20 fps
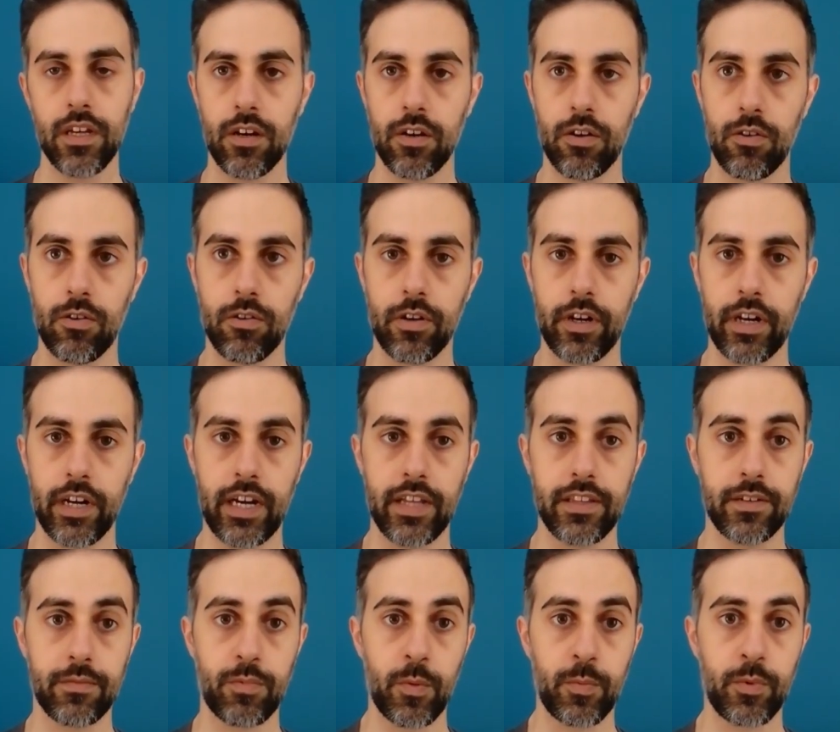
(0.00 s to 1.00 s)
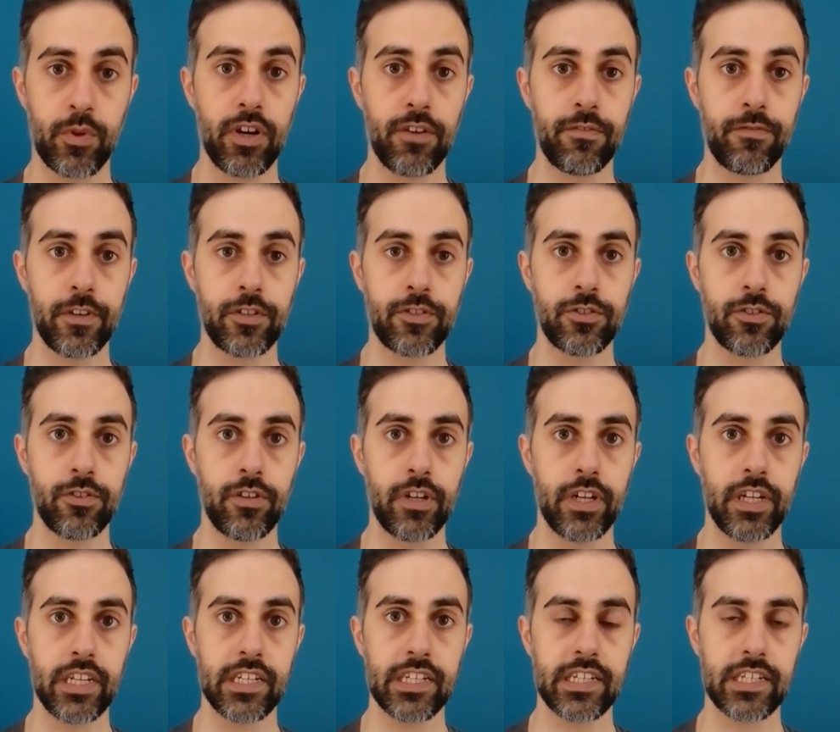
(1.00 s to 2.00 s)
Or another popular feature
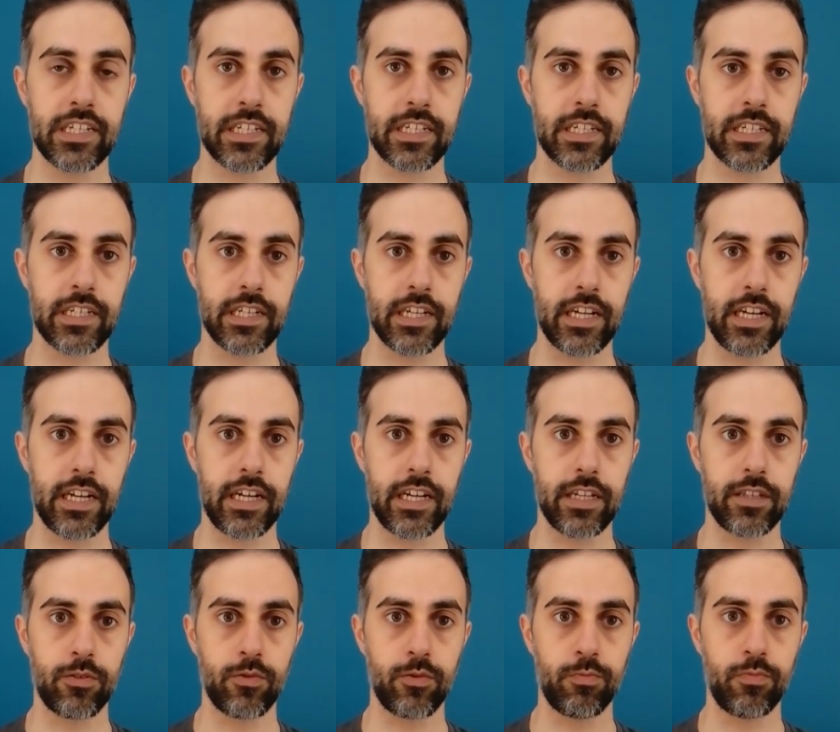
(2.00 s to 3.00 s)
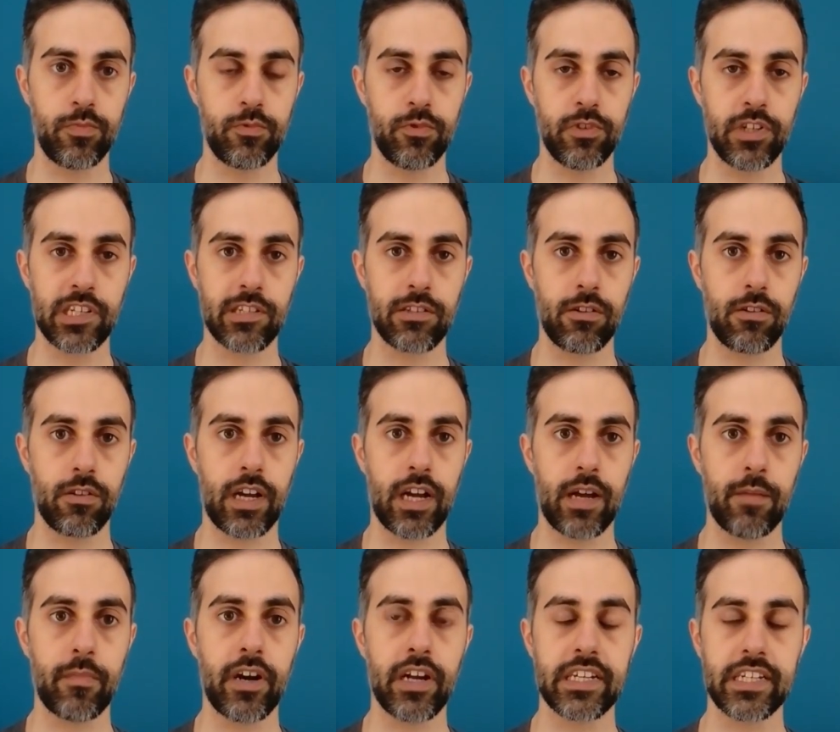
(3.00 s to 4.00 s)
is to install
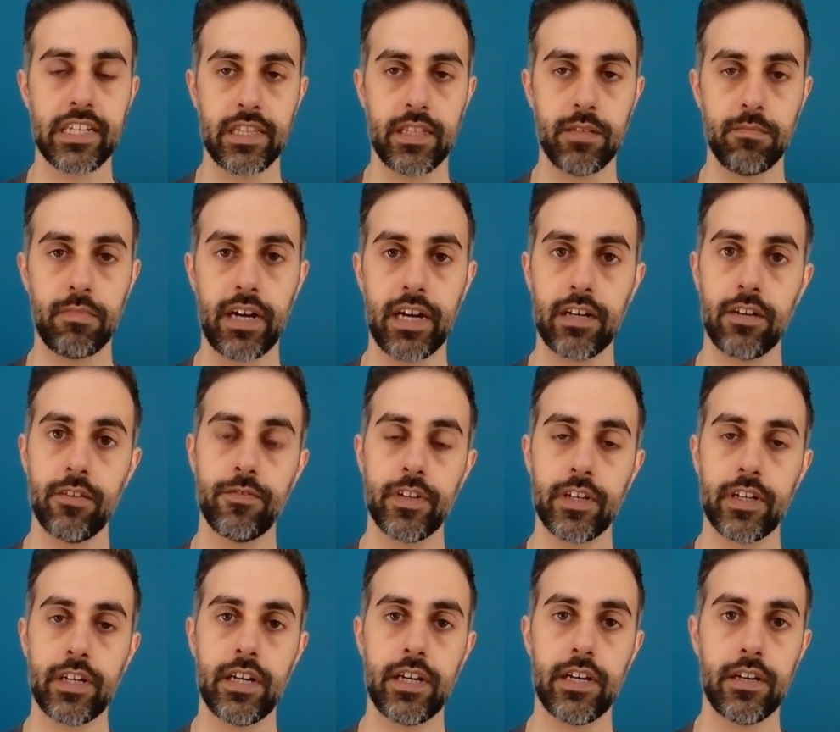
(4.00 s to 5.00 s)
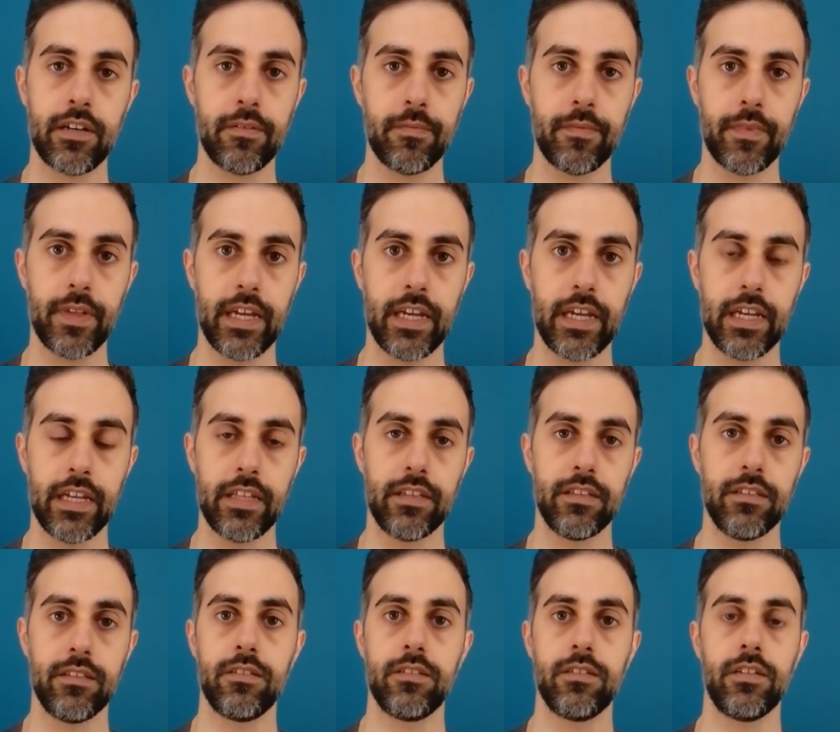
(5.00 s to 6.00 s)
cameras at the back of the car
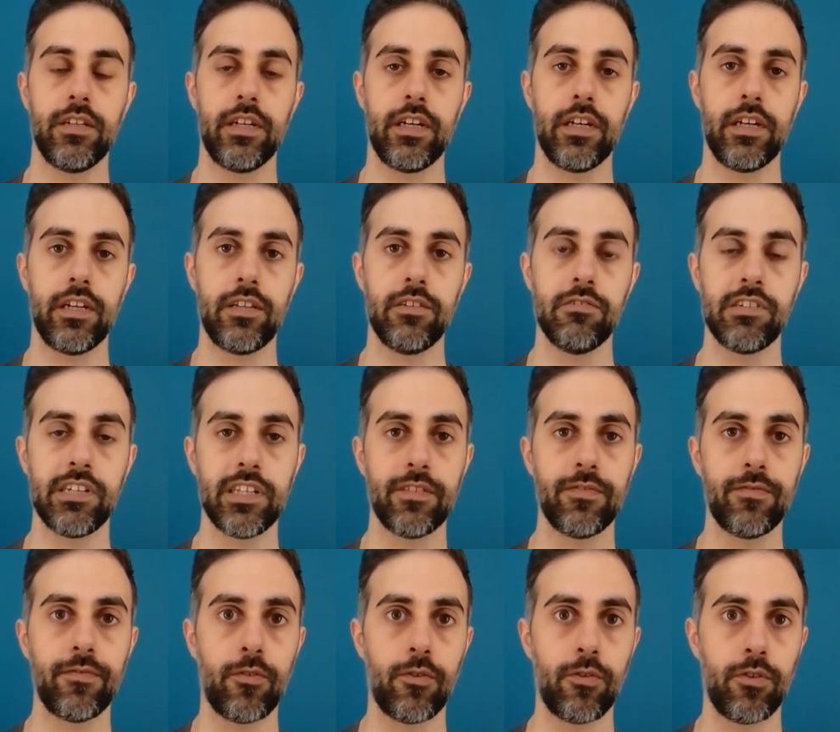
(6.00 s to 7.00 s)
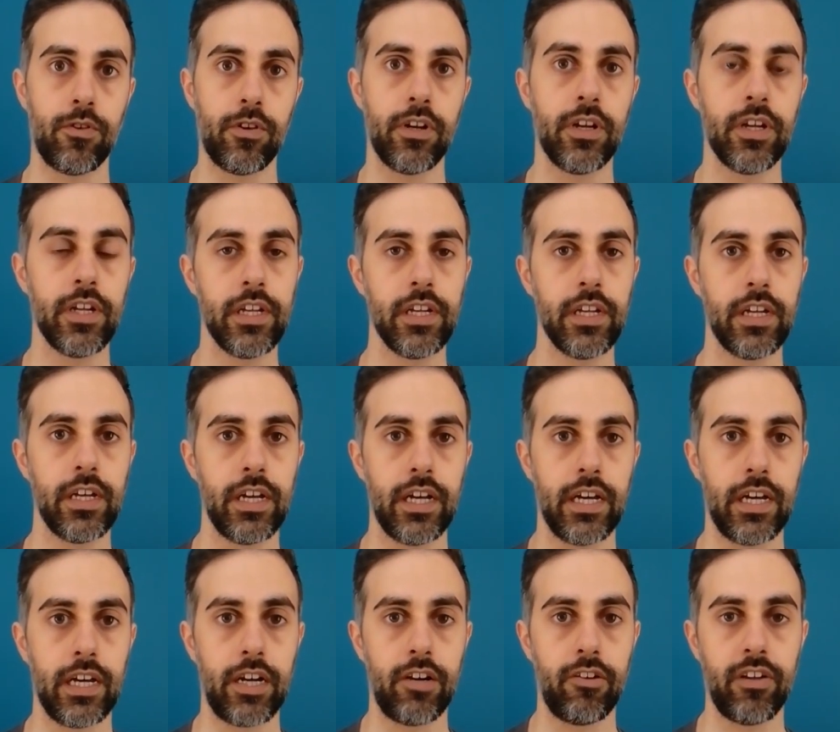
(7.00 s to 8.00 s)
and use it for
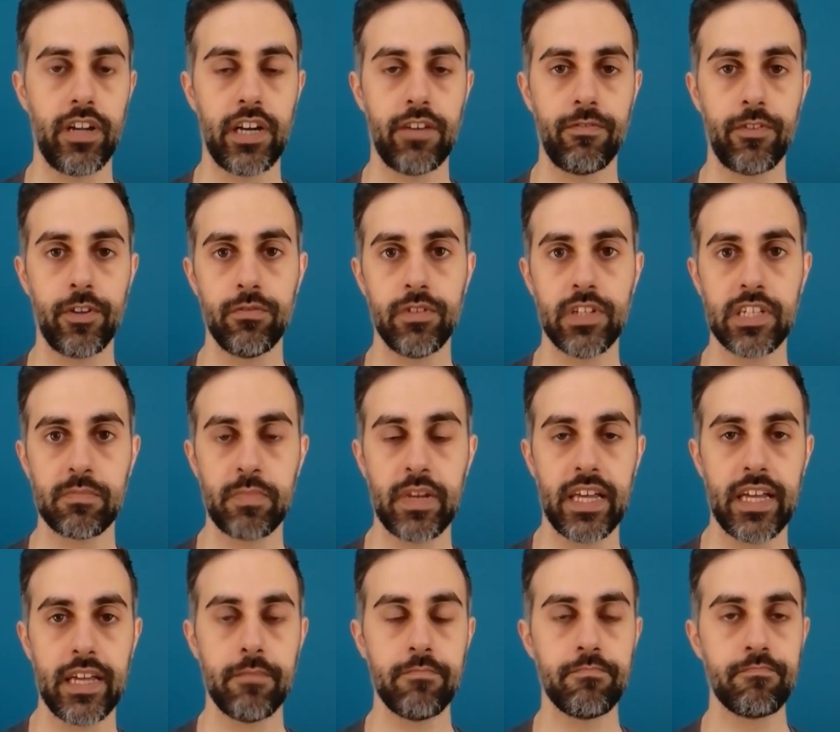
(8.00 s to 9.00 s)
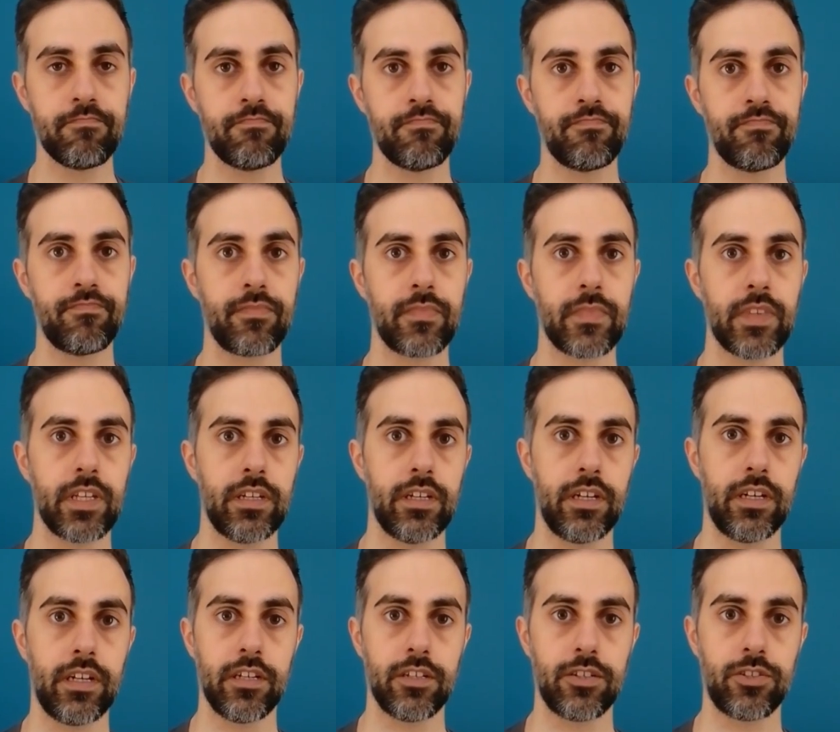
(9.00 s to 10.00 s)
rear view display,
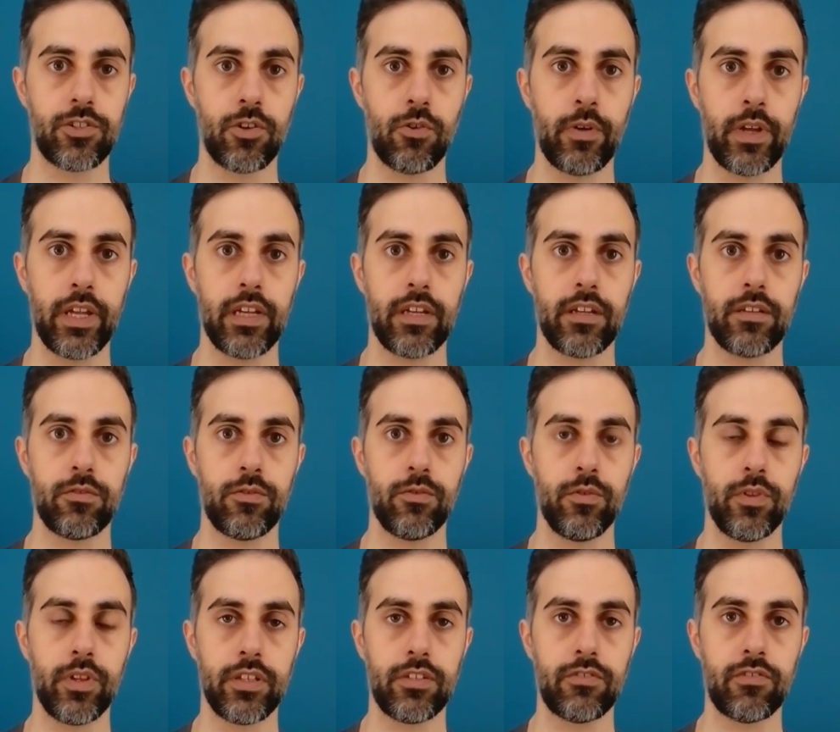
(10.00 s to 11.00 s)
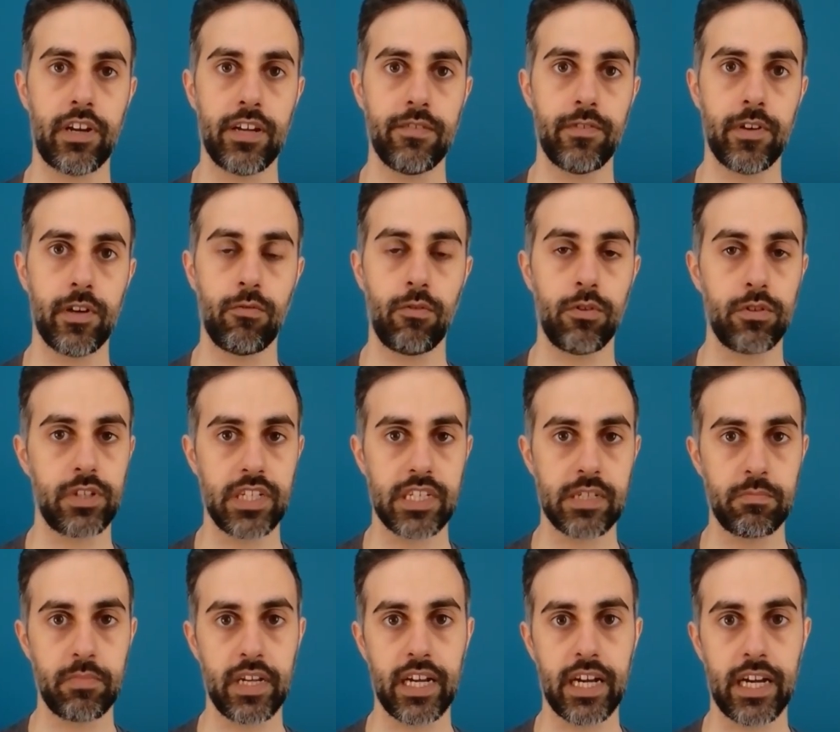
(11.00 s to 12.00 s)
showing to the driver what is
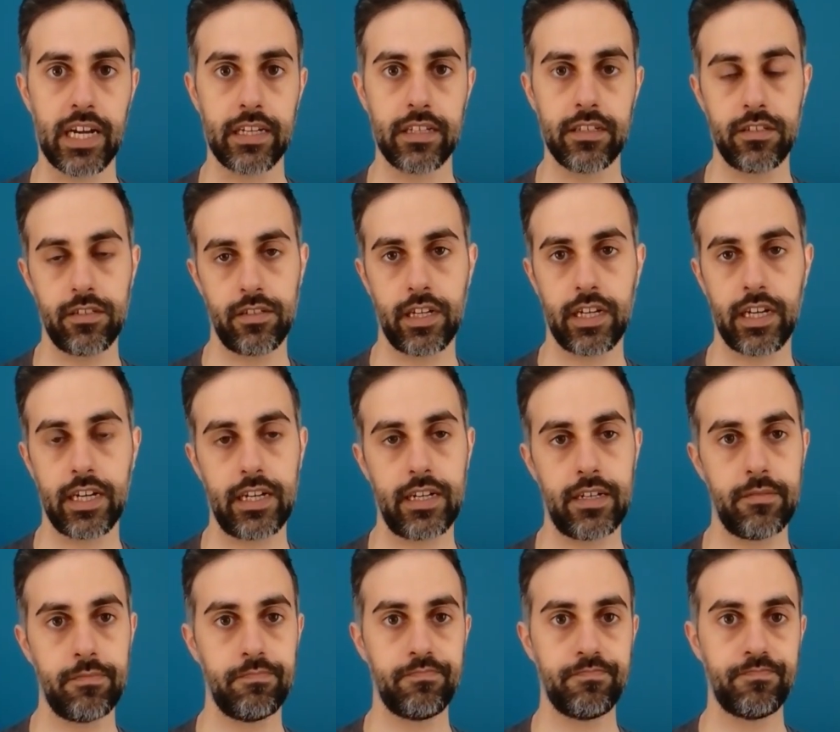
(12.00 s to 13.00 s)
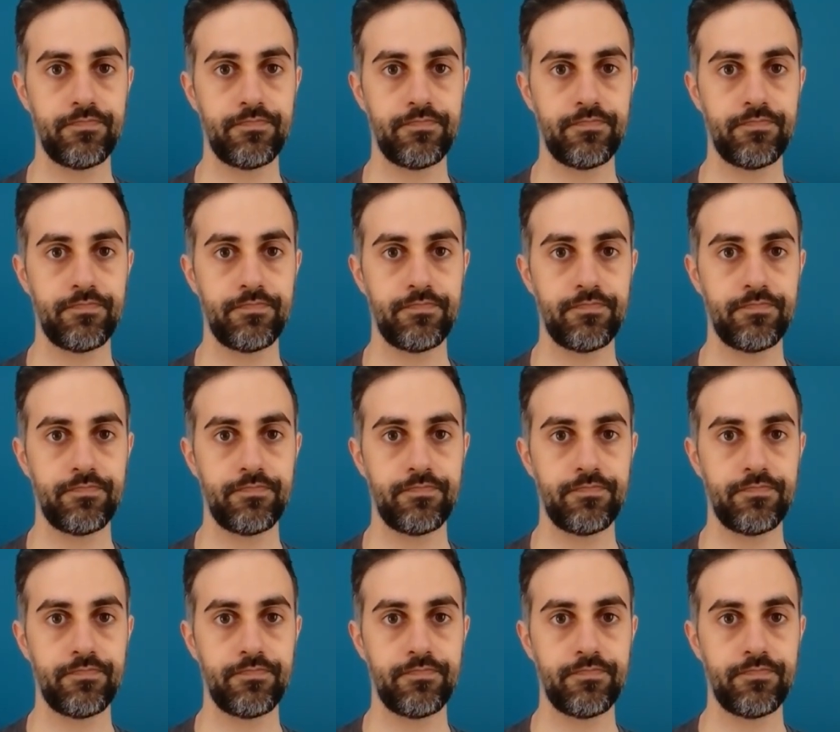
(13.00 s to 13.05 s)
behind the car,